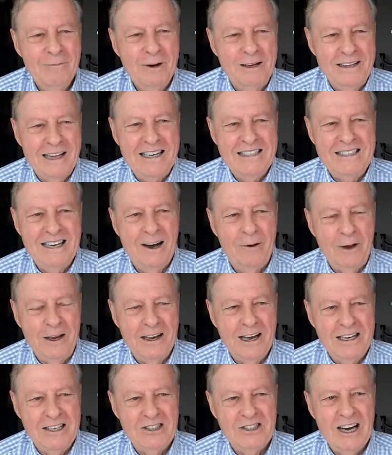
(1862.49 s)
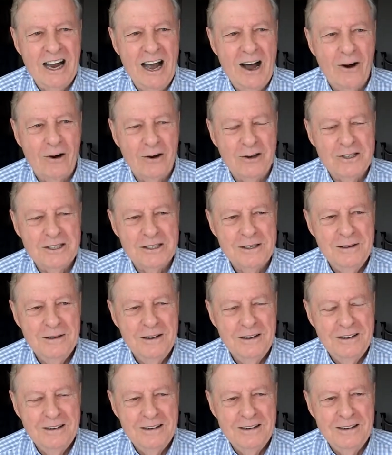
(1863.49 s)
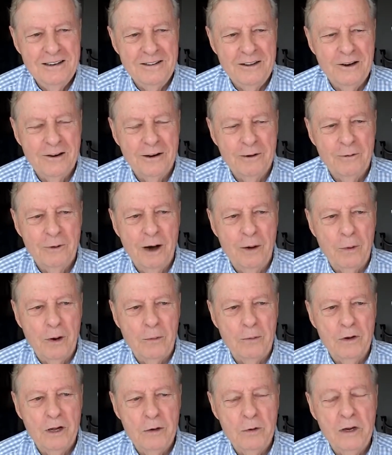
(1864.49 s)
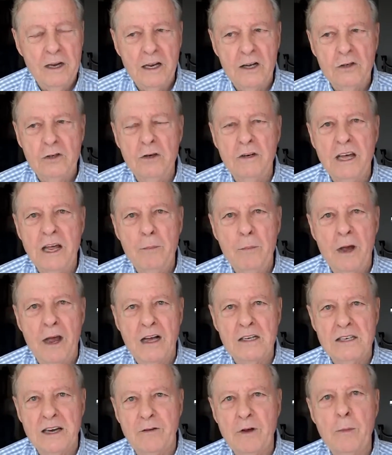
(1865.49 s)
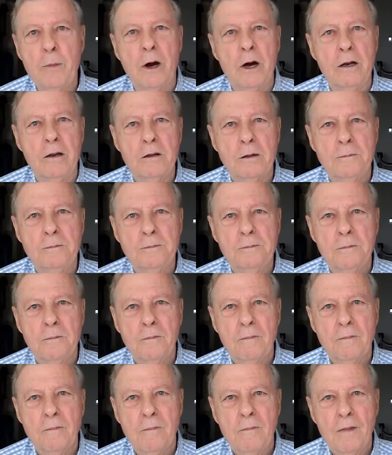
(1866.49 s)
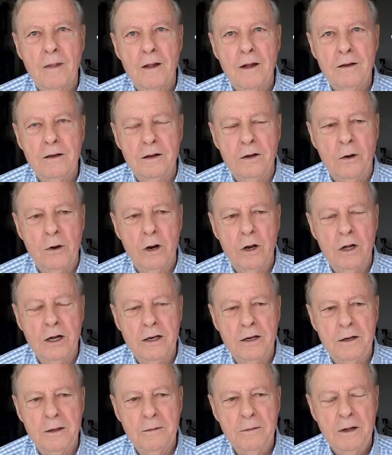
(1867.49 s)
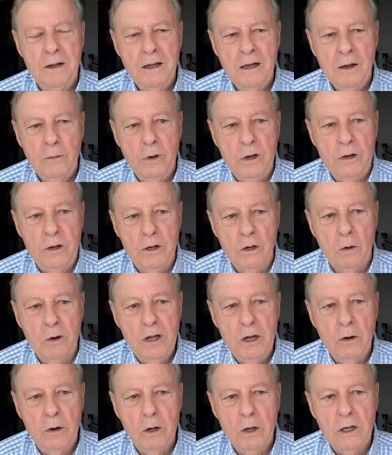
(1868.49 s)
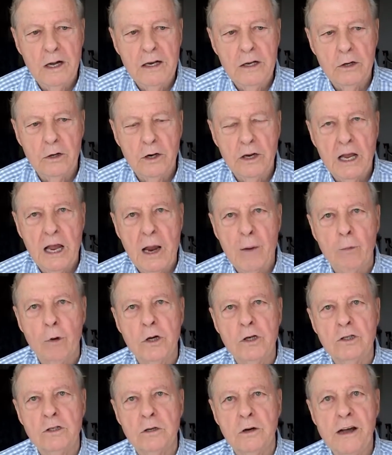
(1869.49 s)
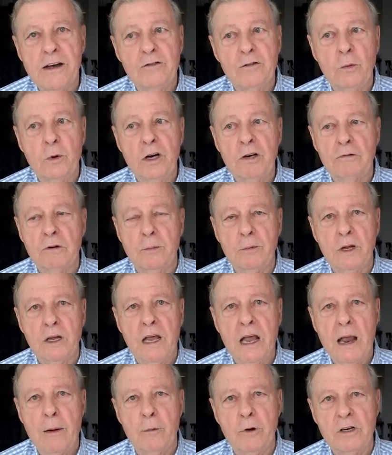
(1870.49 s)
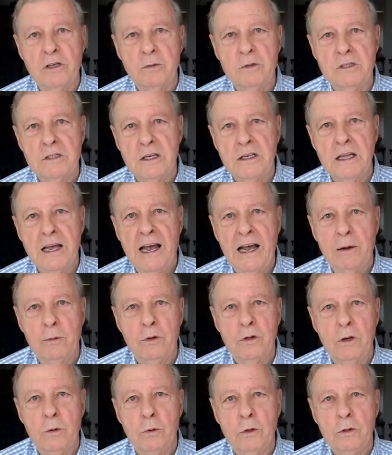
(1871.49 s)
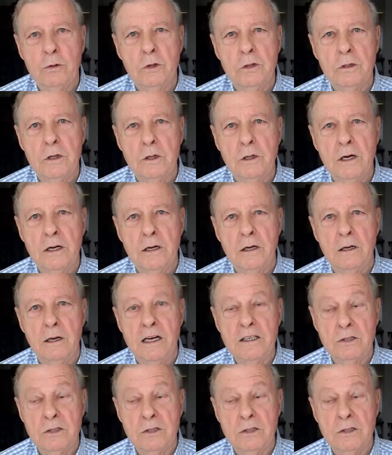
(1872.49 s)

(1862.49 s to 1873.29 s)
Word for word: But that's how we got showers there while we were. We got a two-day pass every month to go to London we could only go to London or Cambridge. So after one trip to Cambridge, we said, the heck with it, we're going to London.